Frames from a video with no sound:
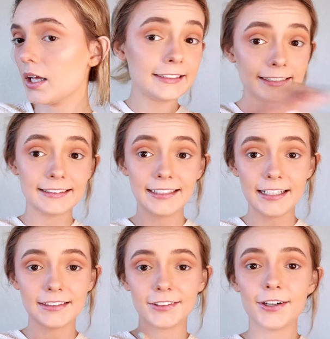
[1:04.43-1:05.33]
Just to
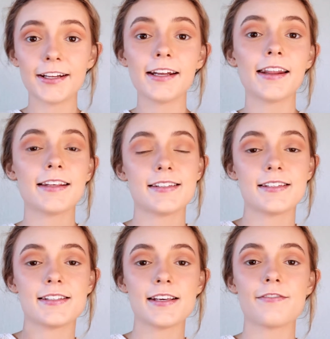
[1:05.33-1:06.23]
get started, this
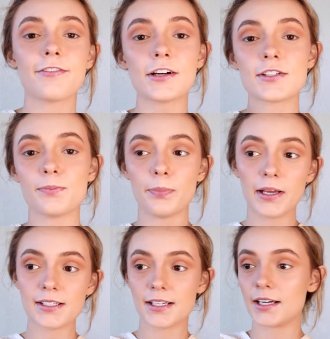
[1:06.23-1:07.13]
is the first
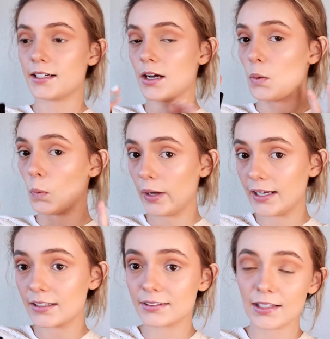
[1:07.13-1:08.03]
basic
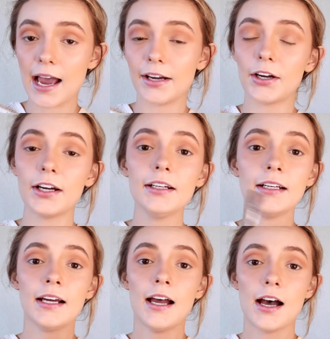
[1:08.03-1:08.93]
winged liner,
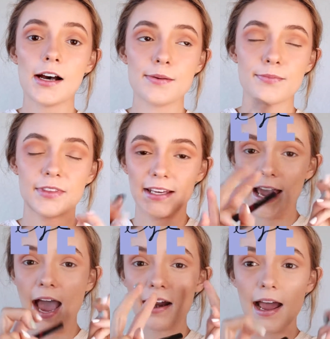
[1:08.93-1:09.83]
the
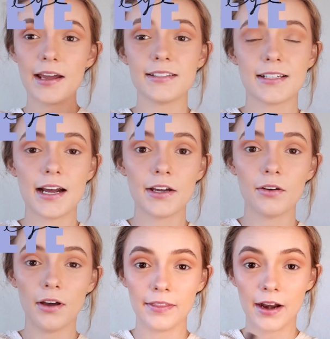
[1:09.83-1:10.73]
cat eye
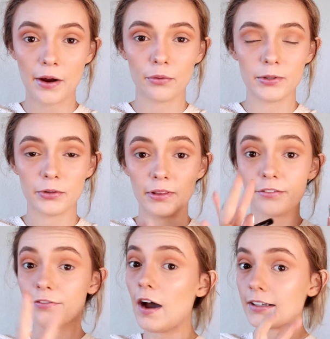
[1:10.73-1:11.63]
style, and then I will be doing
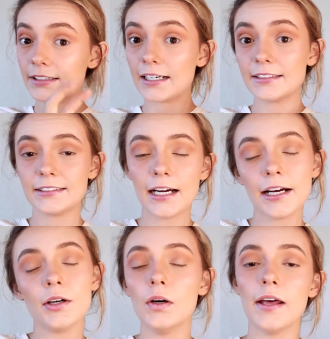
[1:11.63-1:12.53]
the fox eye
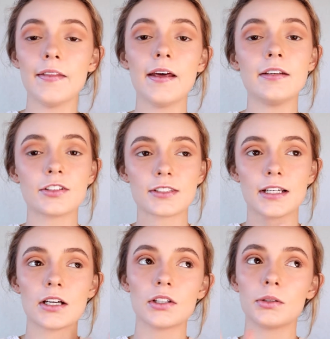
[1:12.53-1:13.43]
style, and then just
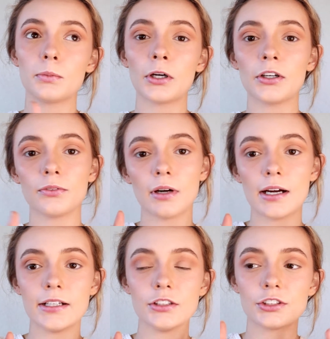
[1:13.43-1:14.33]
like a little more
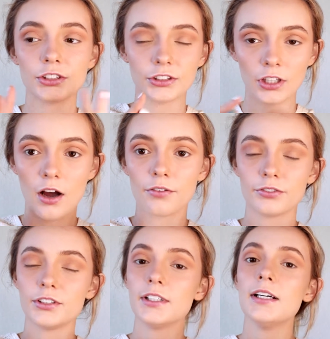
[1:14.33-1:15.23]
grunge,
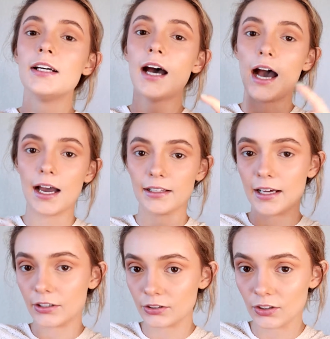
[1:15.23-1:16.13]
soft
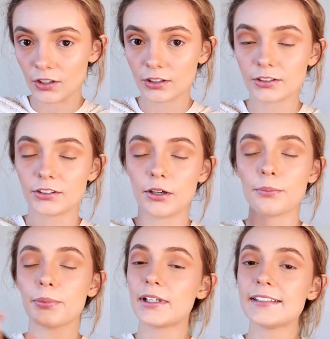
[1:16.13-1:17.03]
eyeliner look. So
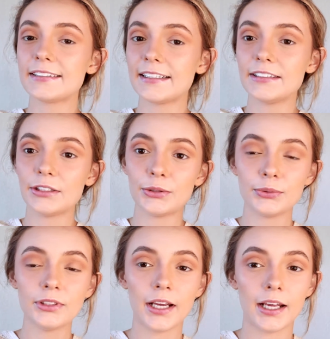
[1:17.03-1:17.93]
please stay
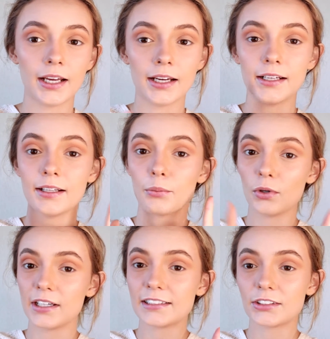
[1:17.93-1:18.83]
tuned and
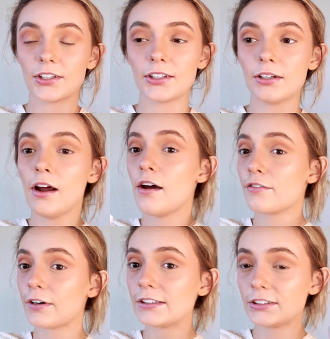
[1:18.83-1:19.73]
we'll get started
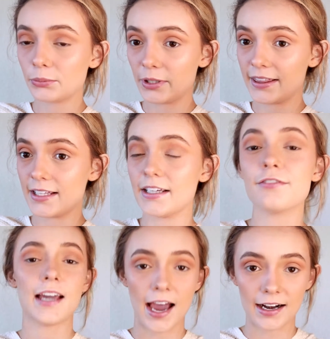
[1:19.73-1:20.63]
first with the
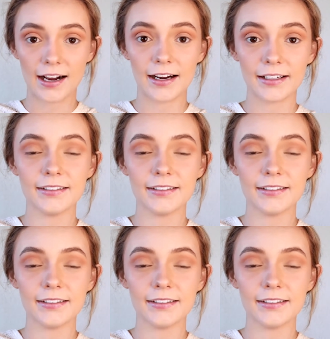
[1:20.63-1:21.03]
cat eye.